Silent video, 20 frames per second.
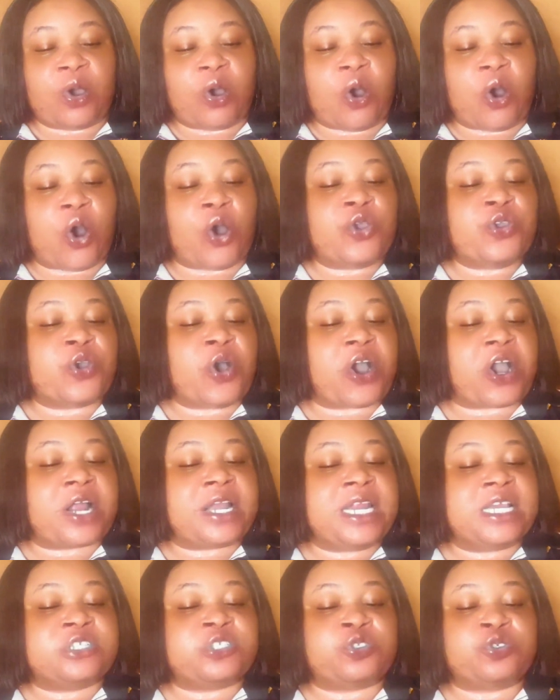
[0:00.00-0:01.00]
or your
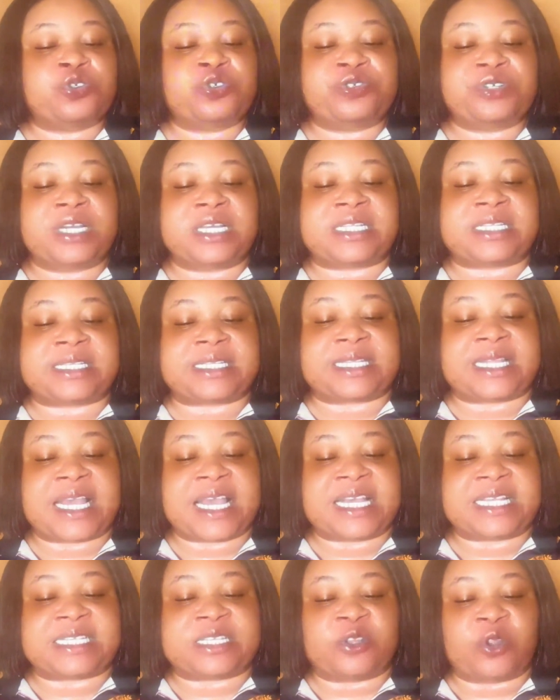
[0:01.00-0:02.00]
click-through rate
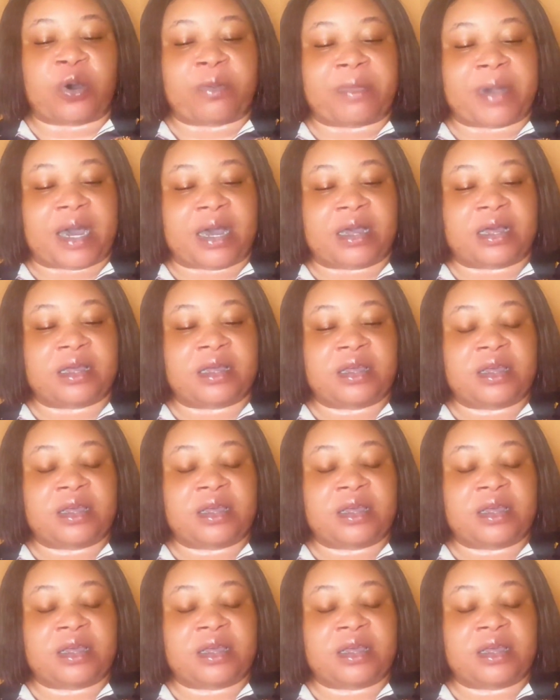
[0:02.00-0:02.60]
stays normal